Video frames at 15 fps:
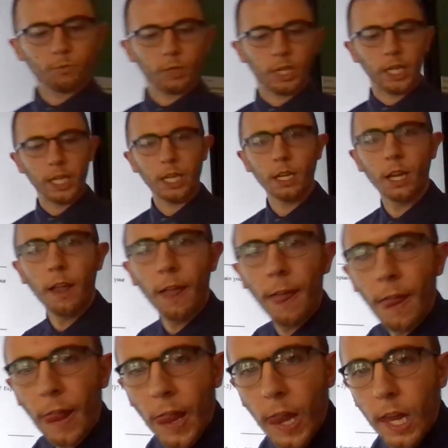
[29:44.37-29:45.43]
Okay,
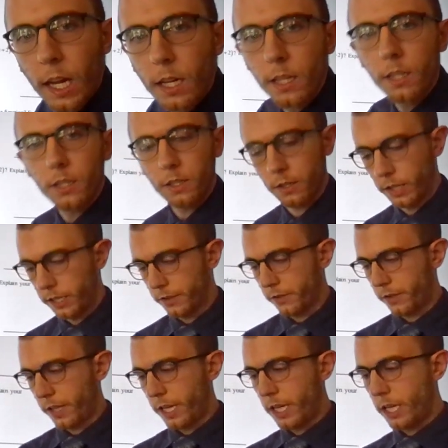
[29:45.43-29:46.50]
so let's
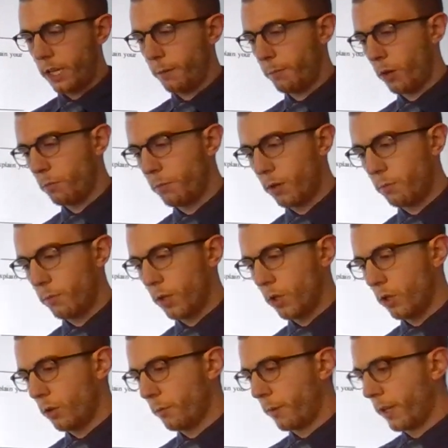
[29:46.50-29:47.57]
see. Boom, boom,
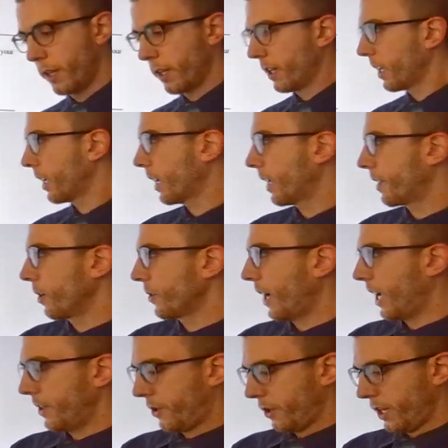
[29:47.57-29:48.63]
boom. Get those
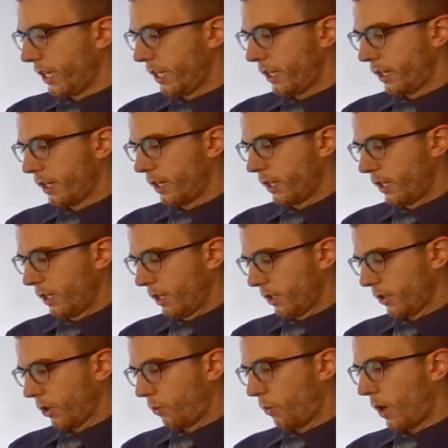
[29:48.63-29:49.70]
entered in.
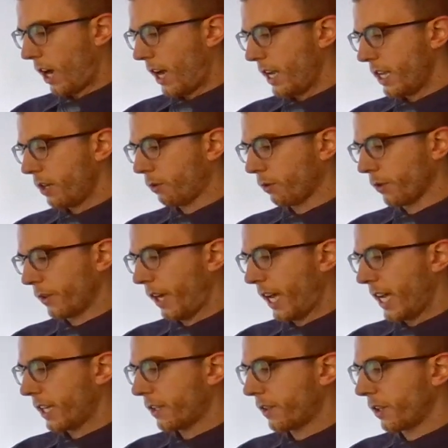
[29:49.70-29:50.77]
So y equals
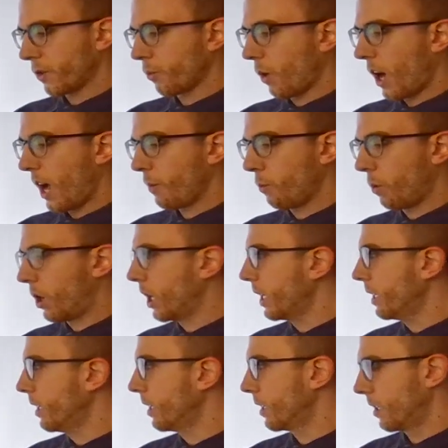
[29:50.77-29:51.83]
x is
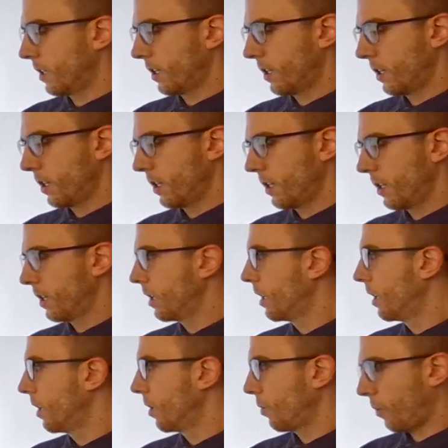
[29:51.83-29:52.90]
y1.
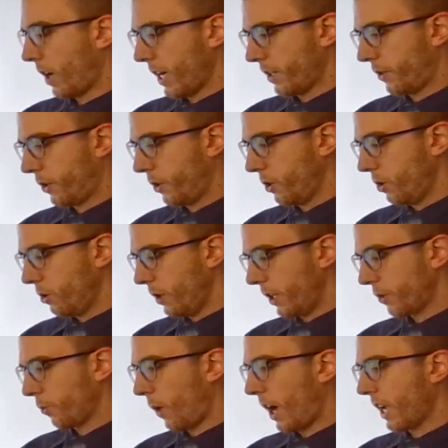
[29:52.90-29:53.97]
y2
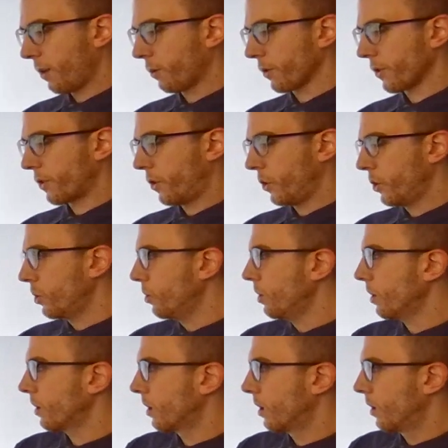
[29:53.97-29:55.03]
is y equals 2.